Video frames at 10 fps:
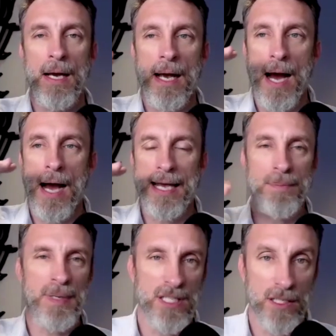Uh, his
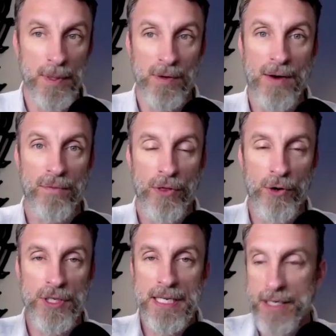business has been around for
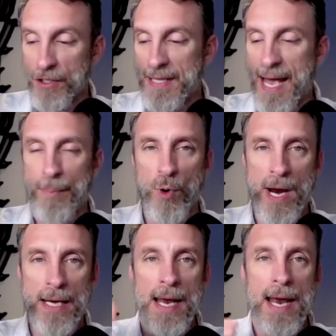thirteen years at that
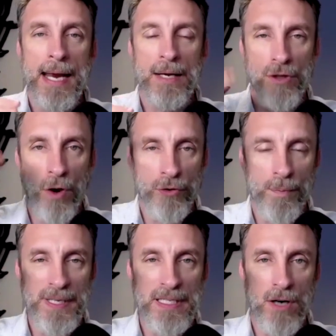point. He's going through the
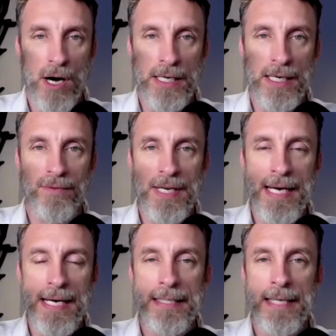business hierarchy of
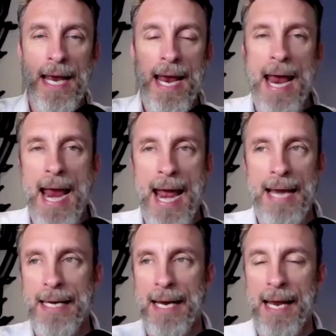needs,
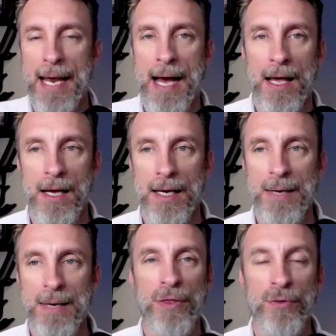and uh, he
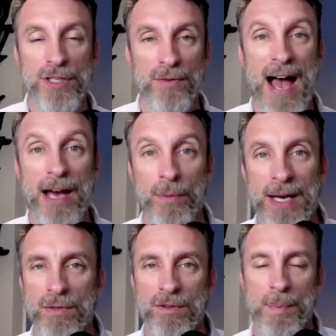went through this
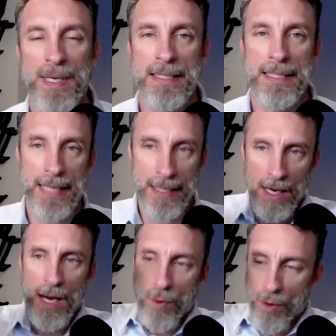evaluation of his business. And
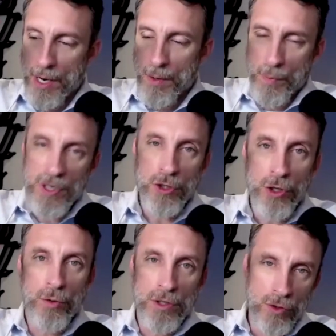And what you
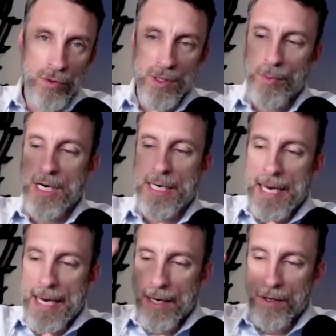do, and you do in the book,
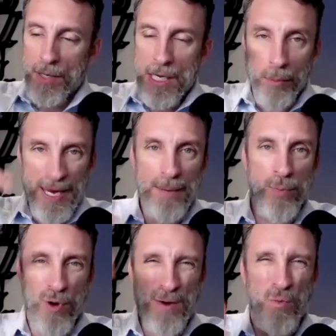it'll, it'll
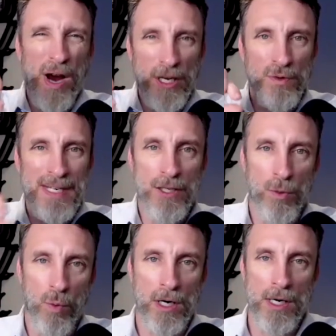pinpoint what you need to
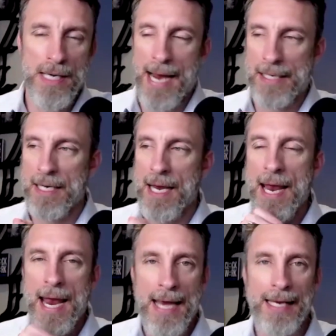work on next.
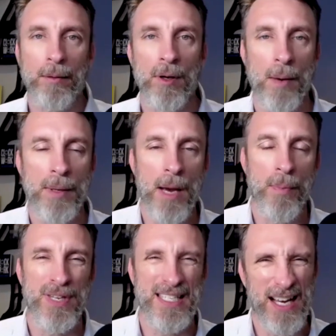And it kept on coming up
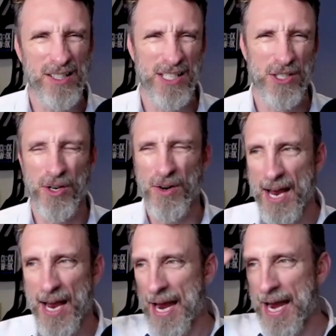with a sales issue.
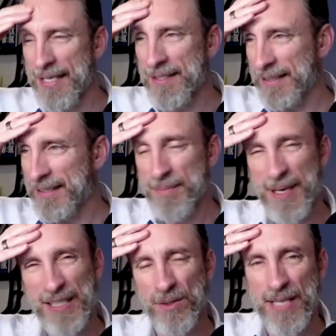And he's like, this
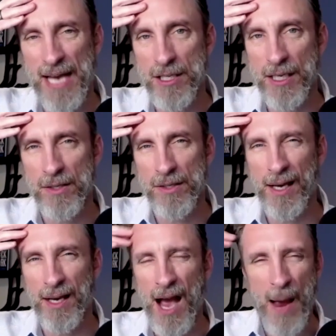makes no sense. He's like,
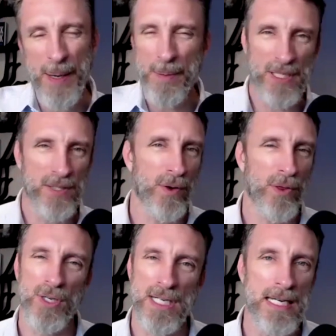I've been in business for
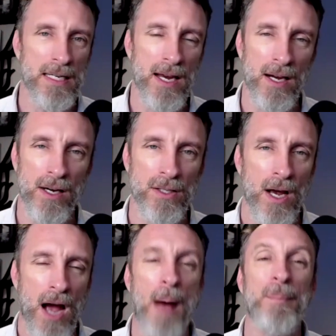thirteen years.
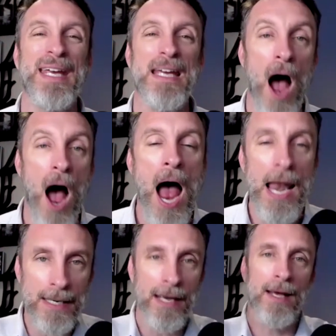I'm
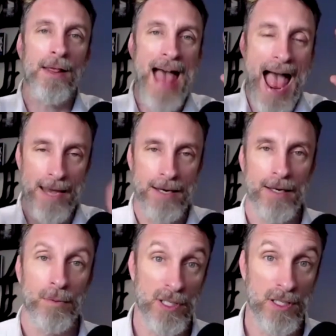beyond that,
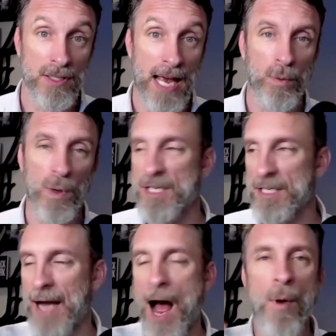was his exact words. He's
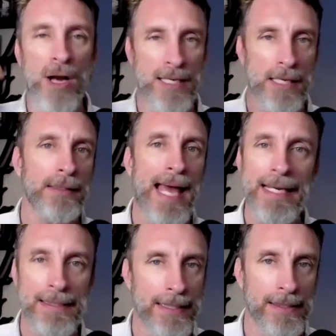like, I'm on to the
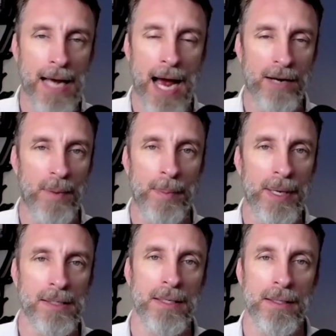legacy side of my
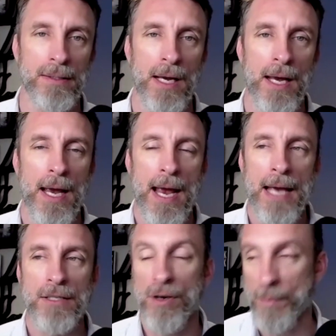business.
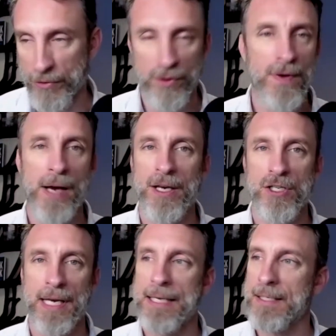So he went through the evaluation
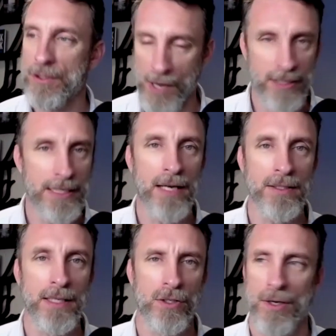again and says, you got a sales
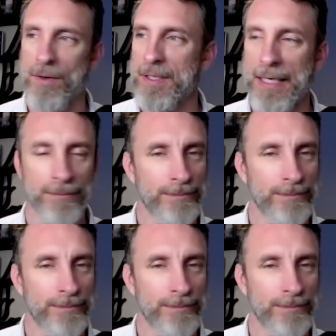issue. And he's like,